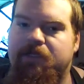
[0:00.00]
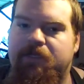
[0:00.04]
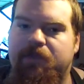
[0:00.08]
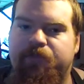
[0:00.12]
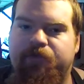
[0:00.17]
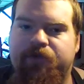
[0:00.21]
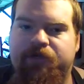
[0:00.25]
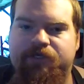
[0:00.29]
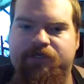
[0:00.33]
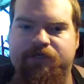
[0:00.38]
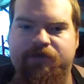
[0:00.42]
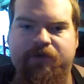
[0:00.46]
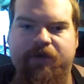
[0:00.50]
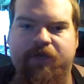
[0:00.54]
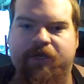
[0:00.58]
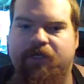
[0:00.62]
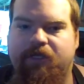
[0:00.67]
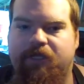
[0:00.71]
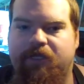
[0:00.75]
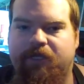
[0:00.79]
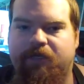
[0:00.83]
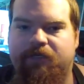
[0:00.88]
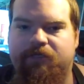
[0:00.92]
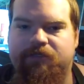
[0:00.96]
the pressure
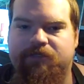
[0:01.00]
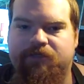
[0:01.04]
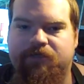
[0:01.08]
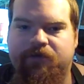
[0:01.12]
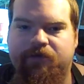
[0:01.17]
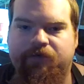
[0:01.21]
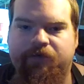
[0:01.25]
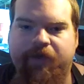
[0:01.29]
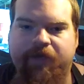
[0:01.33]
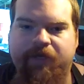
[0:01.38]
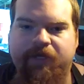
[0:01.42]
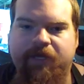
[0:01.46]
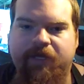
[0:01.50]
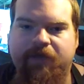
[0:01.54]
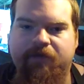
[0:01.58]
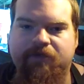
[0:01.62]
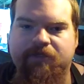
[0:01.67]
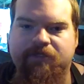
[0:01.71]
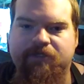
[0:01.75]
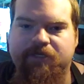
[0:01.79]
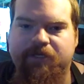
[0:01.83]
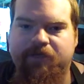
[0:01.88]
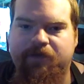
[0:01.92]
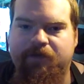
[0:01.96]
regulator is turned right down
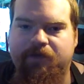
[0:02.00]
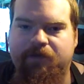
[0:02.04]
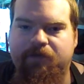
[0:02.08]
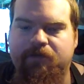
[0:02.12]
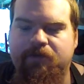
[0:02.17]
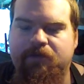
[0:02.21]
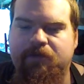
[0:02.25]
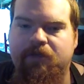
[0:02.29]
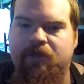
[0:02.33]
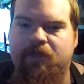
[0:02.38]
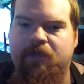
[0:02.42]
to zero.